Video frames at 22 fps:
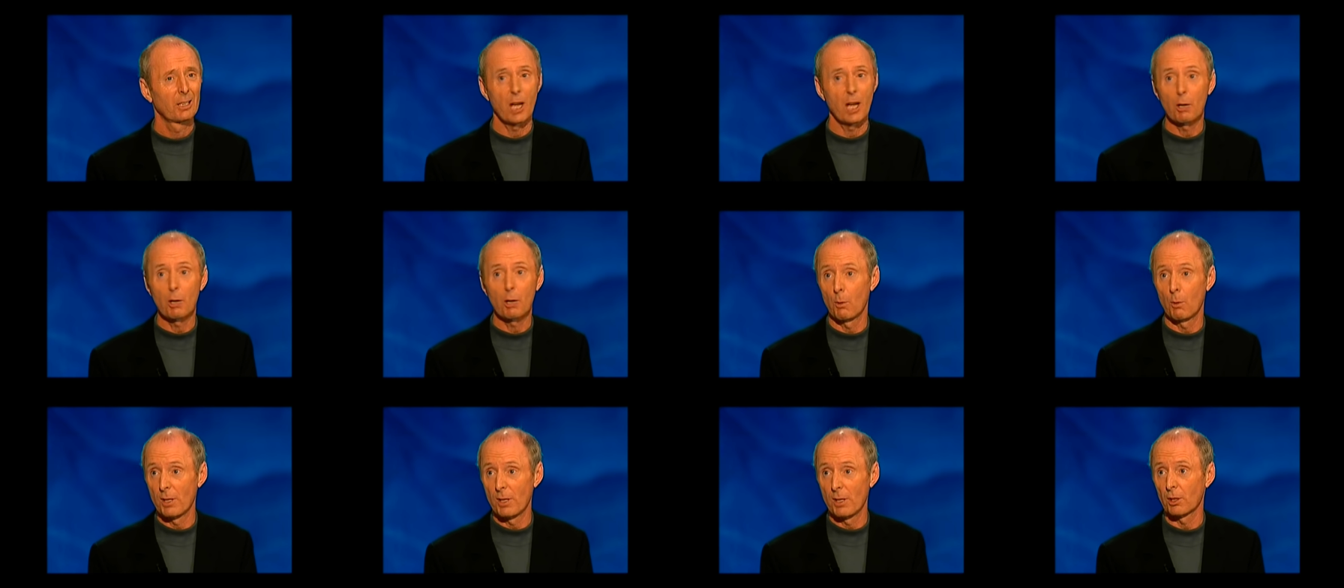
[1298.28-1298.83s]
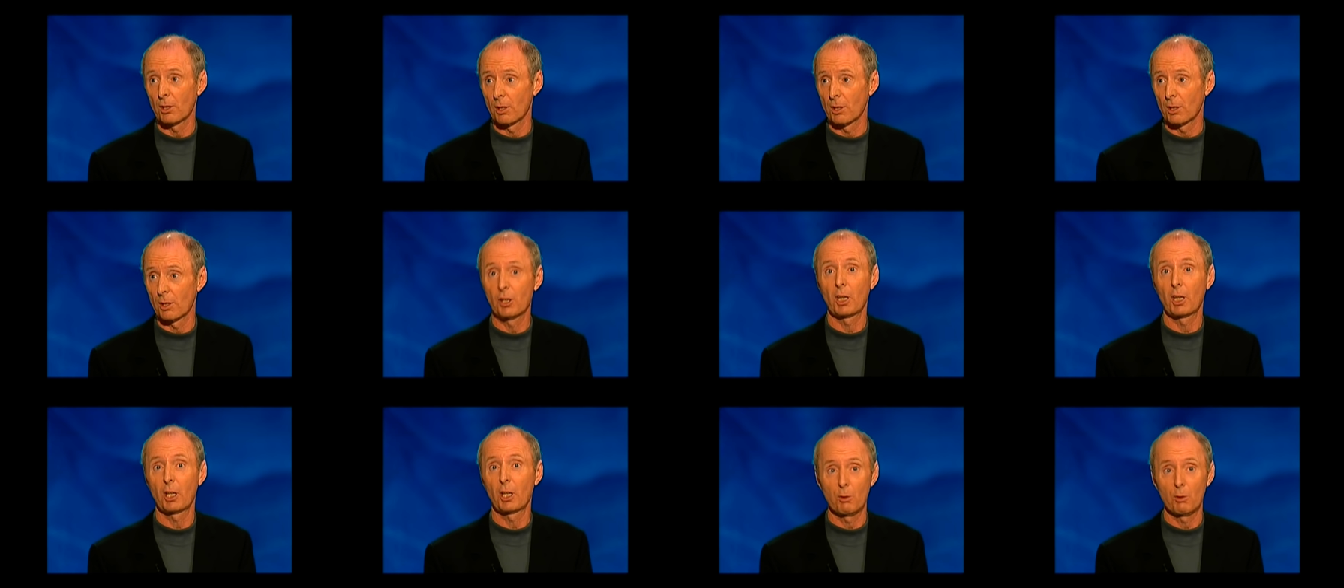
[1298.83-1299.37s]
No
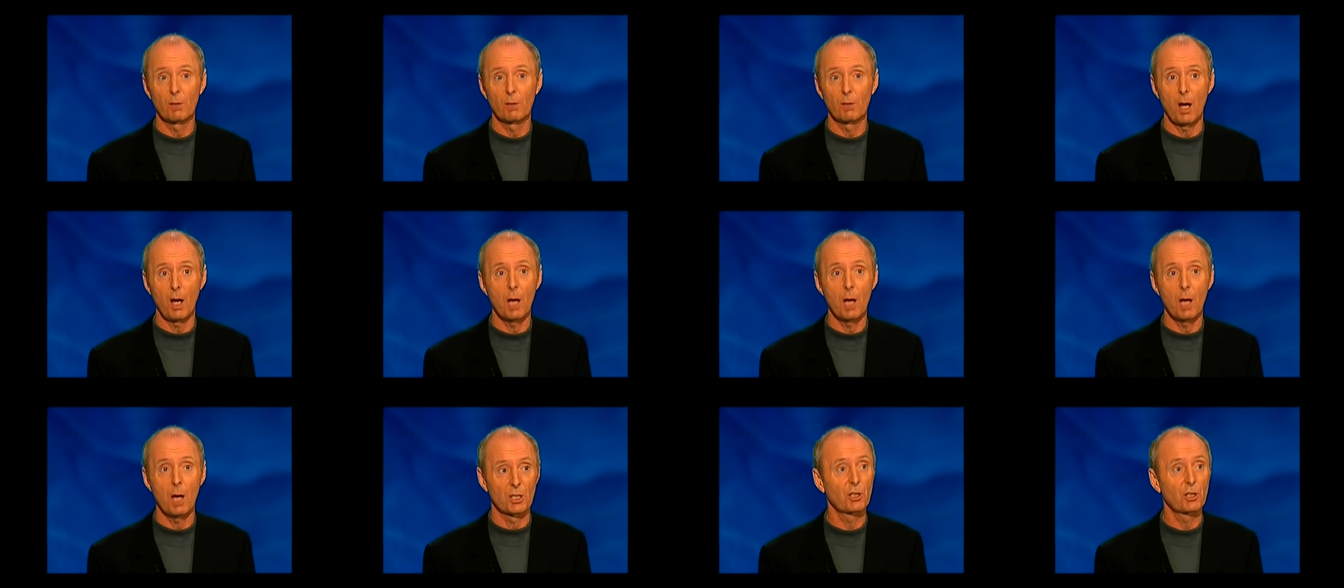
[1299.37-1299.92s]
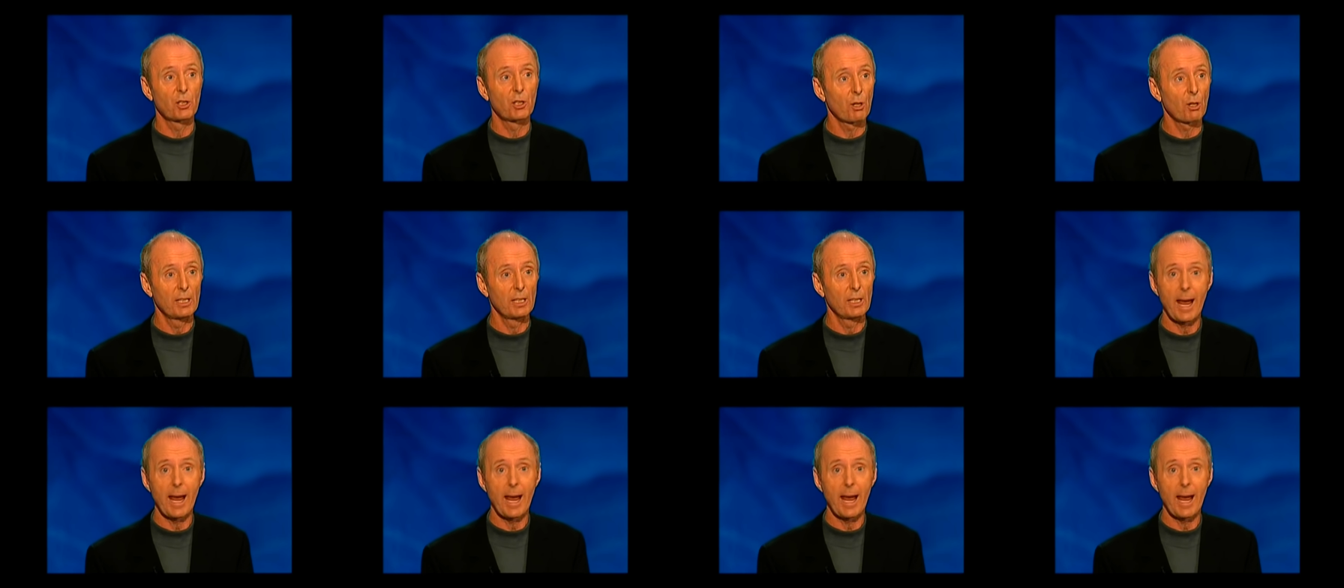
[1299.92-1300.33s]
coincidence, the coat of arms is 3